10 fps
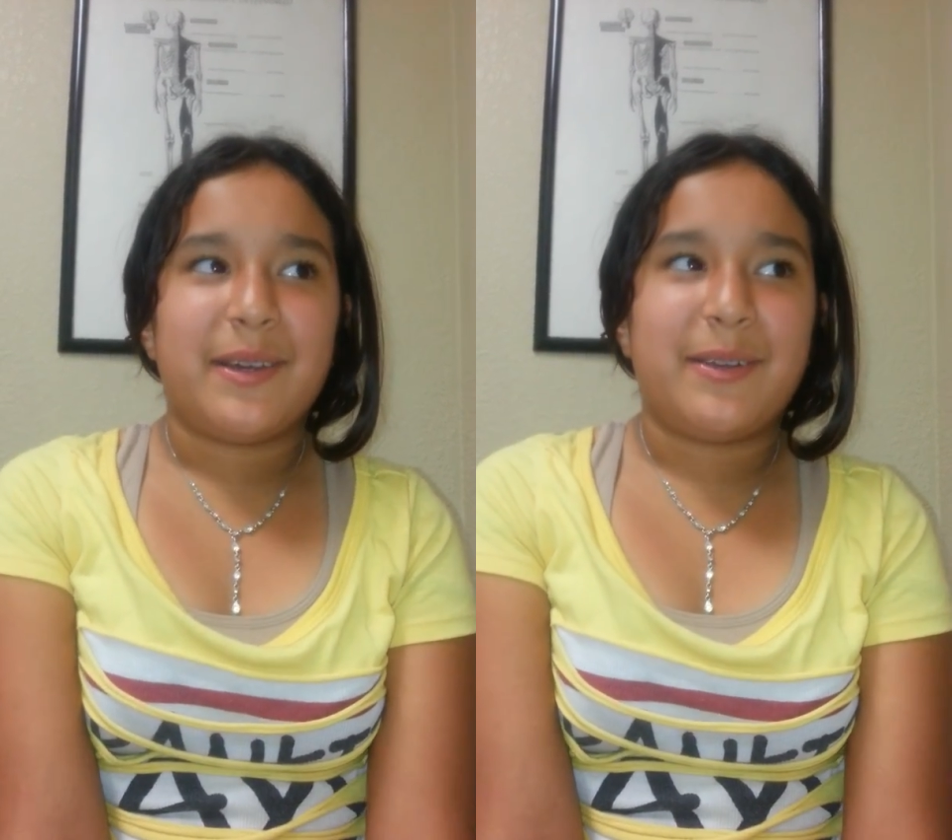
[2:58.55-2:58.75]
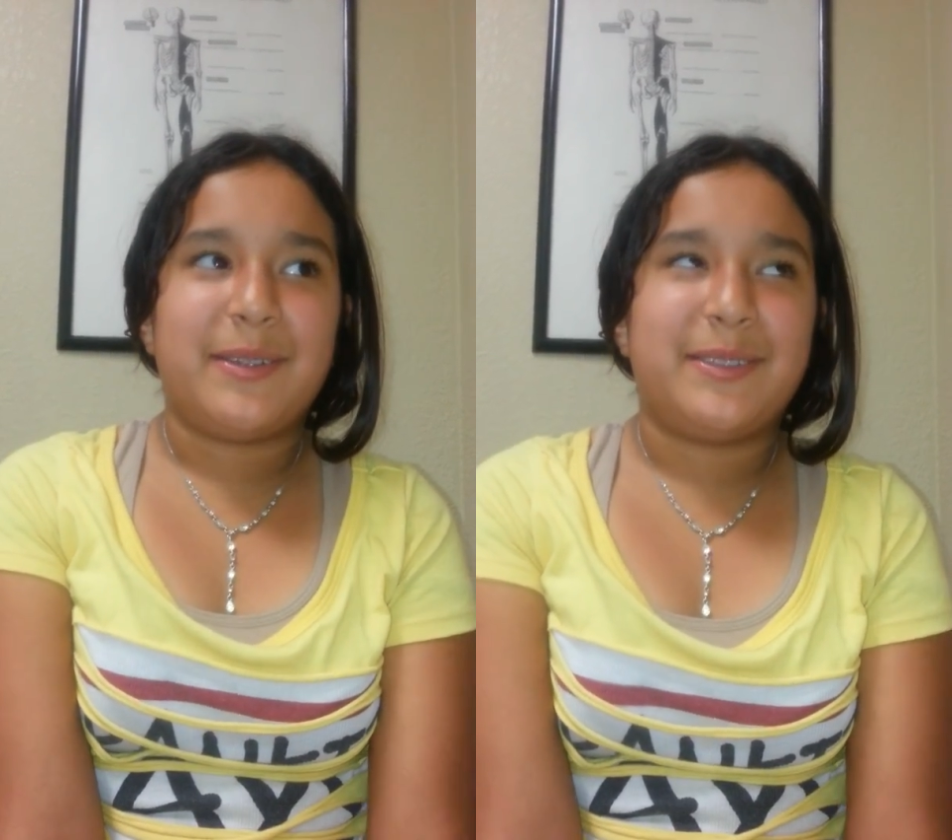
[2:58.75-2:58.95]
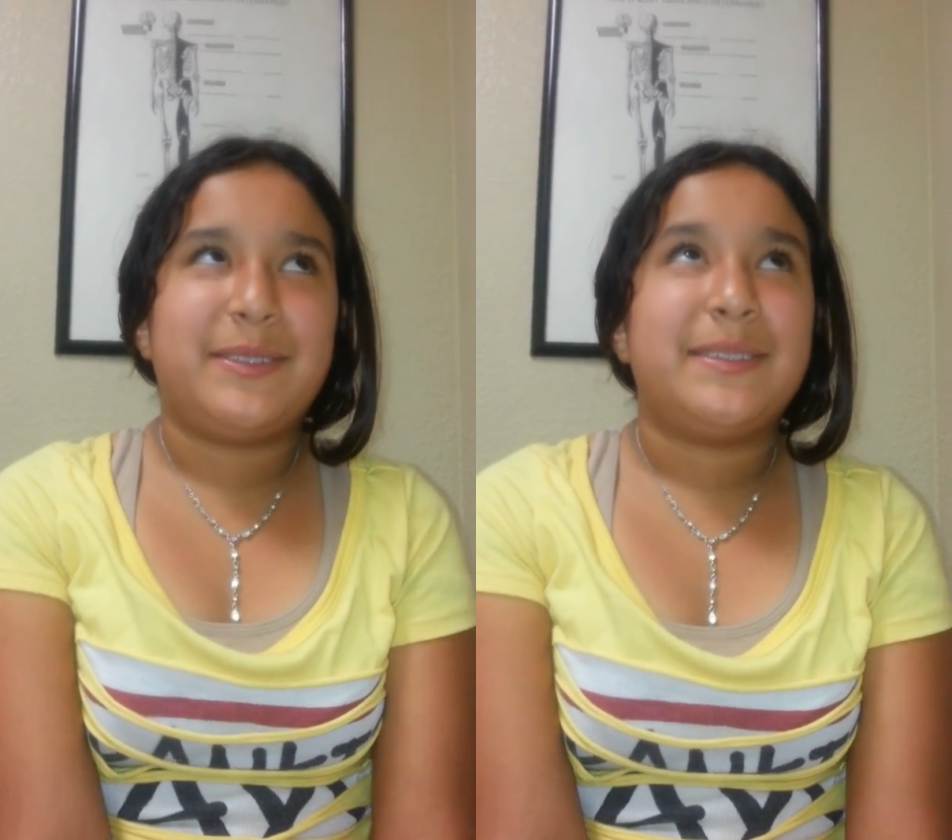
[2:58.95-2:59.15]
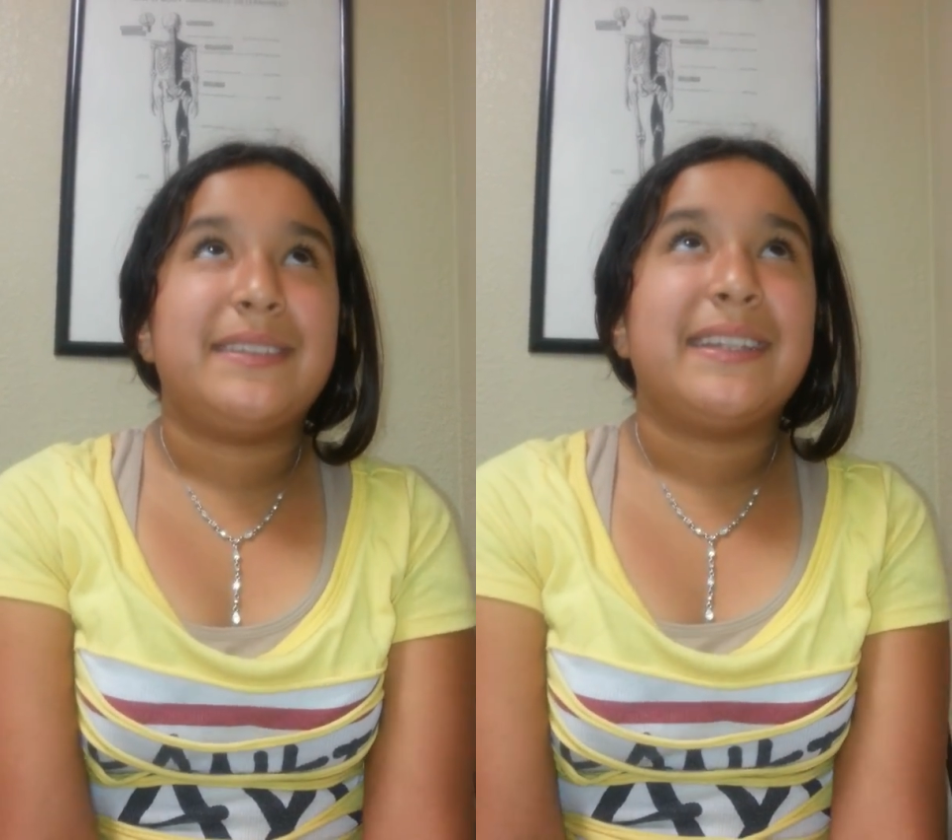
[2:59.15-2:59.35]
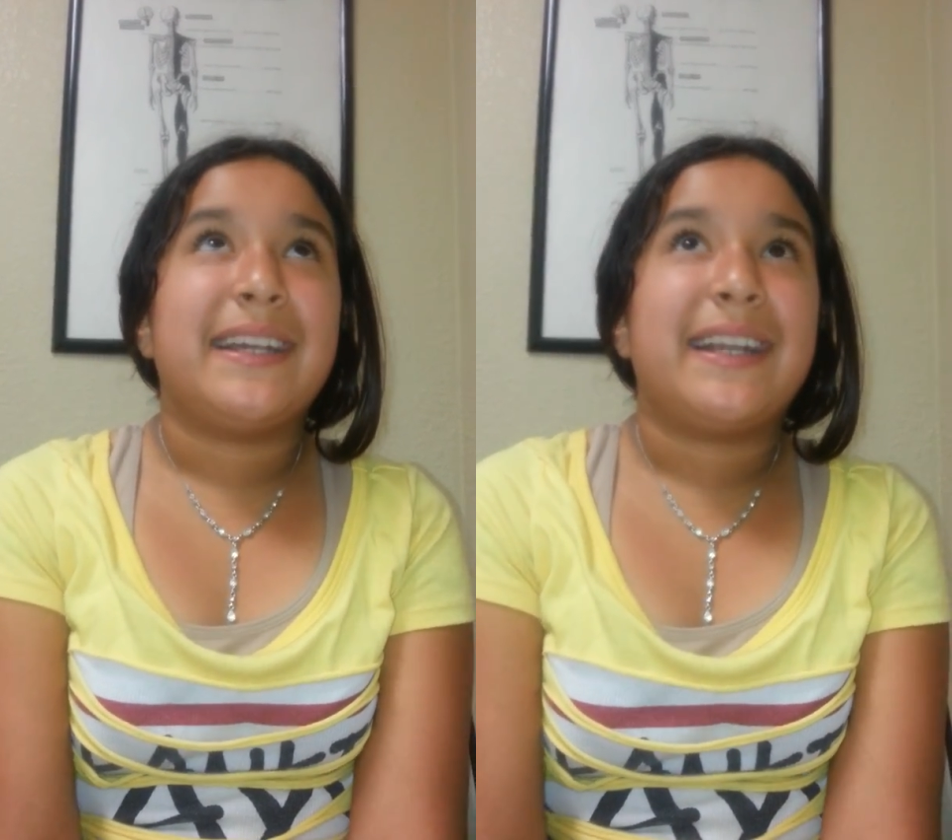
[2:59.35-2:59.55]
I'll go
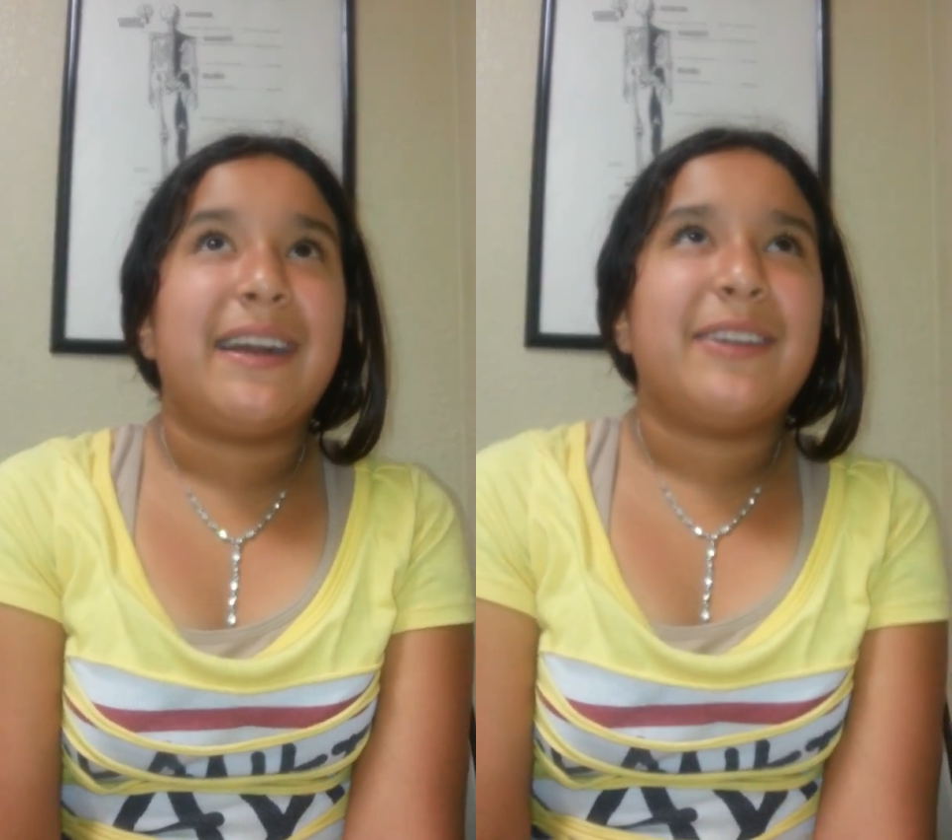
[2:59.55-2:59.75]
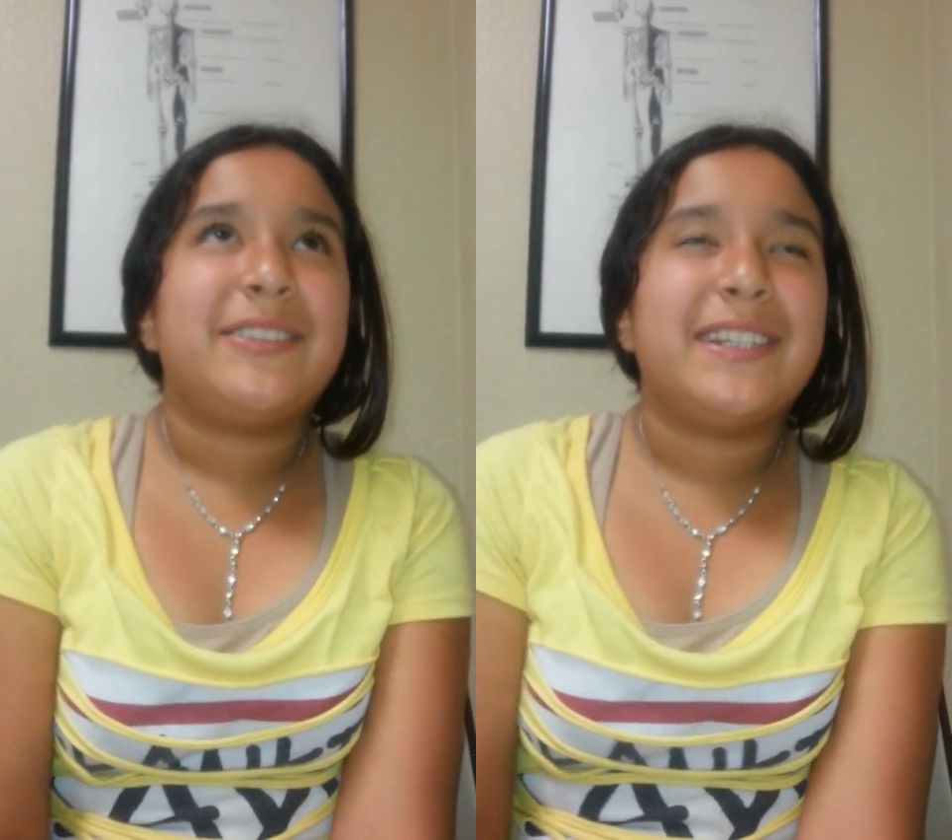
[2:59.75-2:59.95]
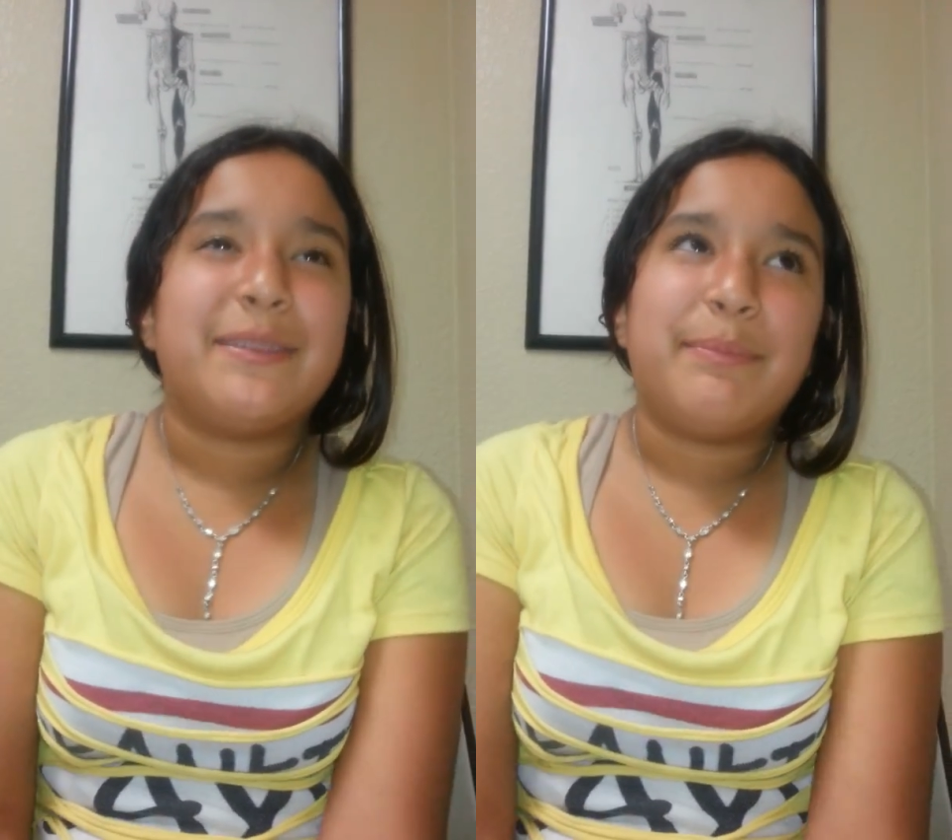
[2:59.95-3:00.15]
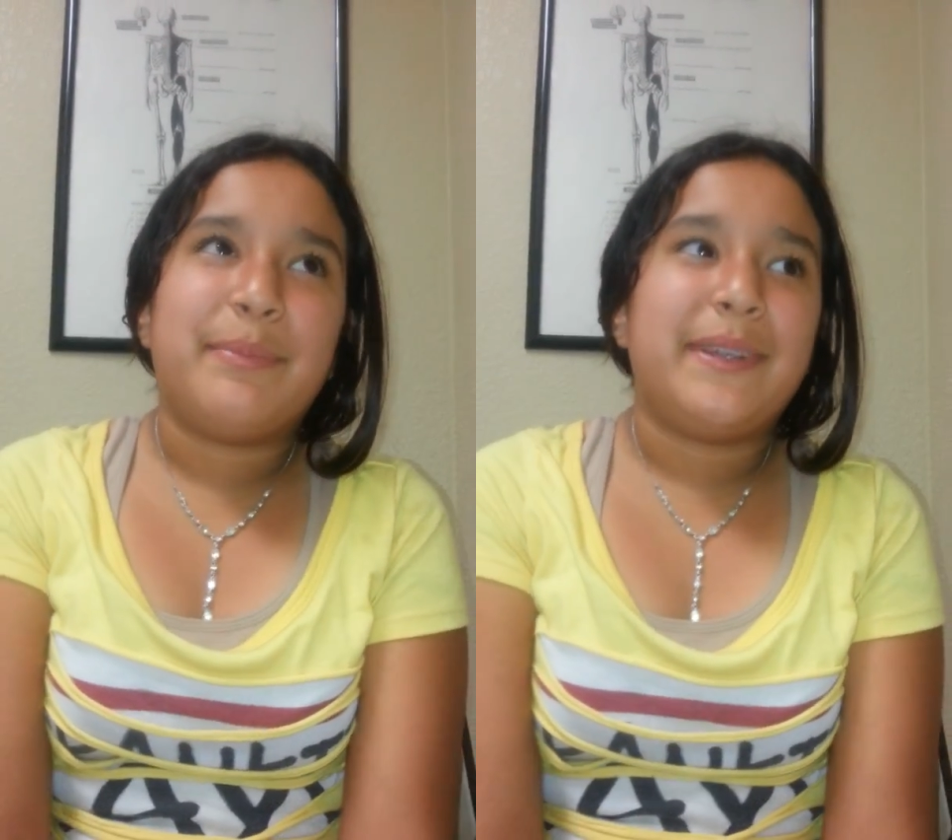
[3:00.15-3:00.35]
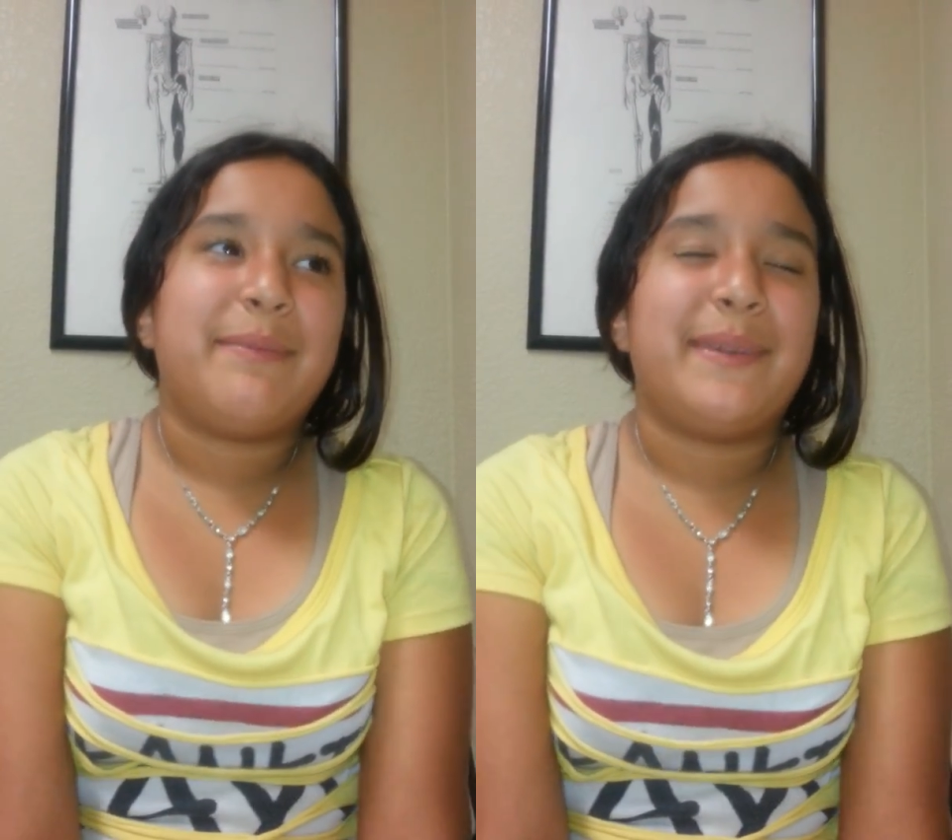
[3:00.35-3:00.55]
like I'll try to
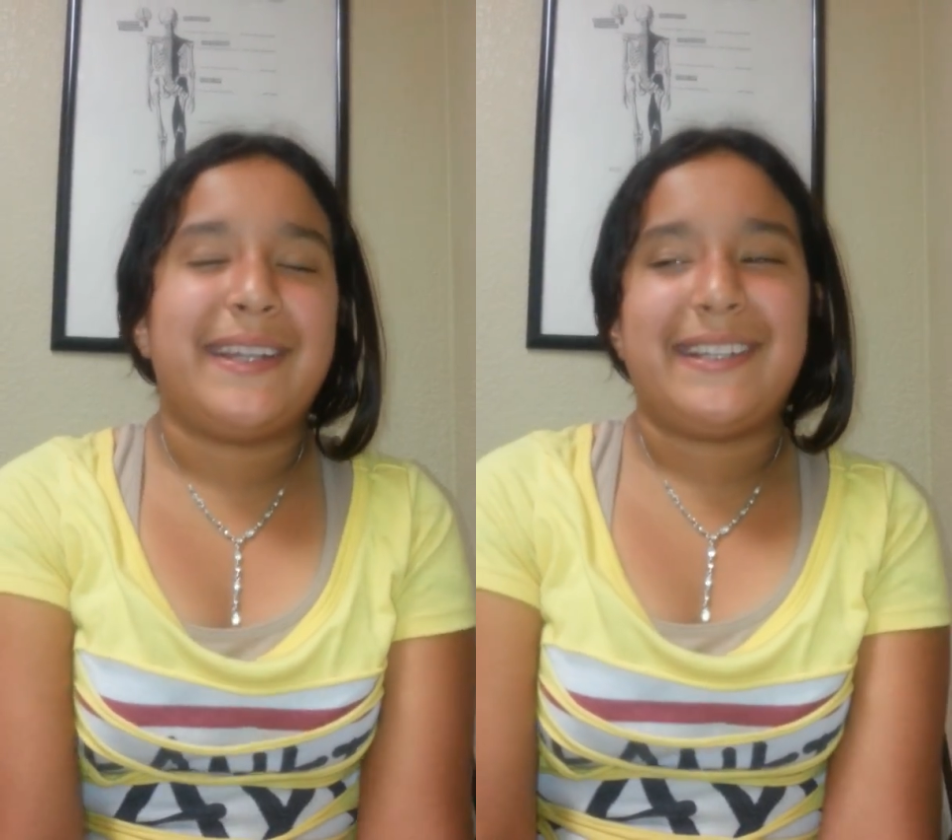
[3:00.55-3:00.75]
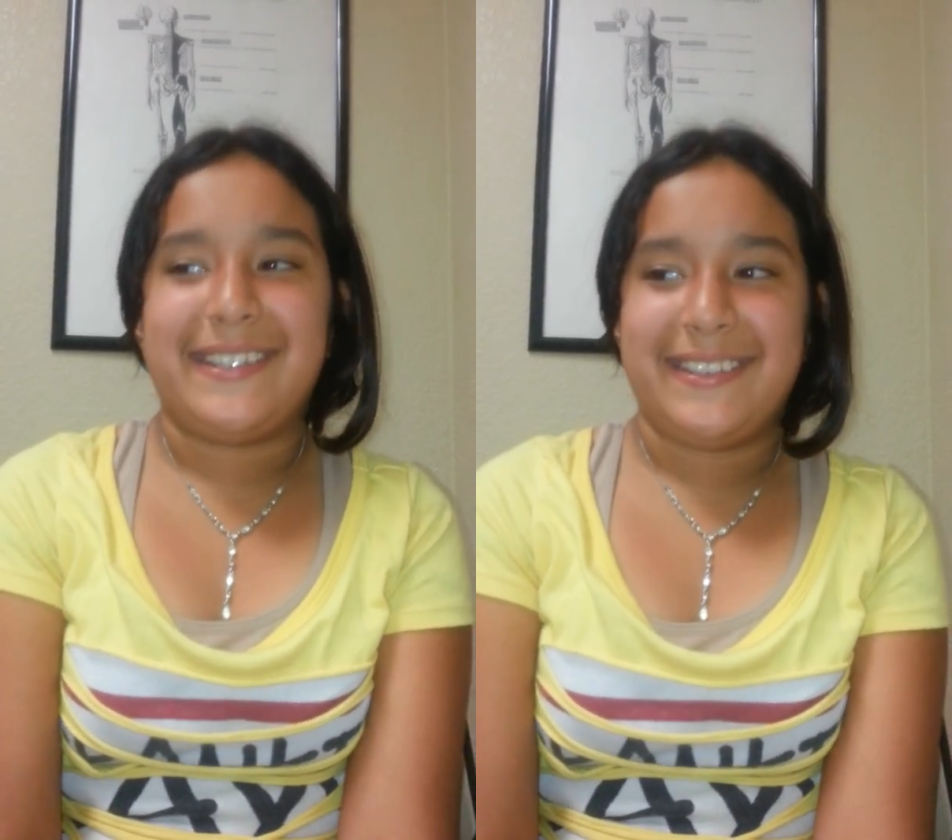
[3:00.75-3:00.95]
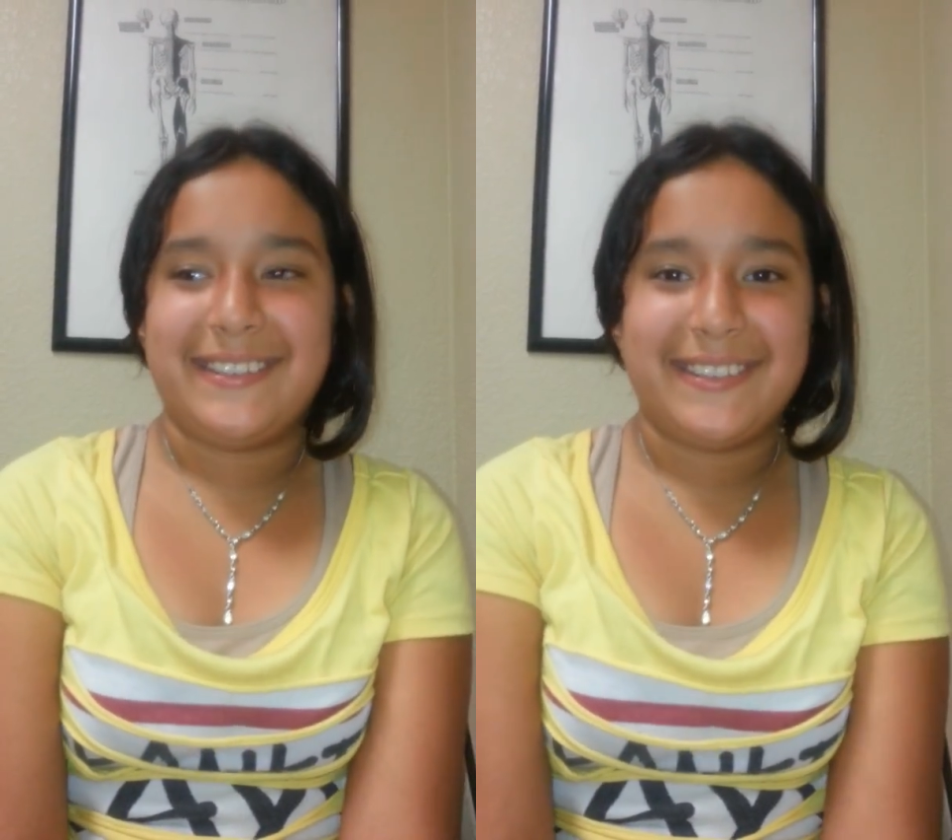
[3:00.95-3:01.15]
breathe but I couldn't.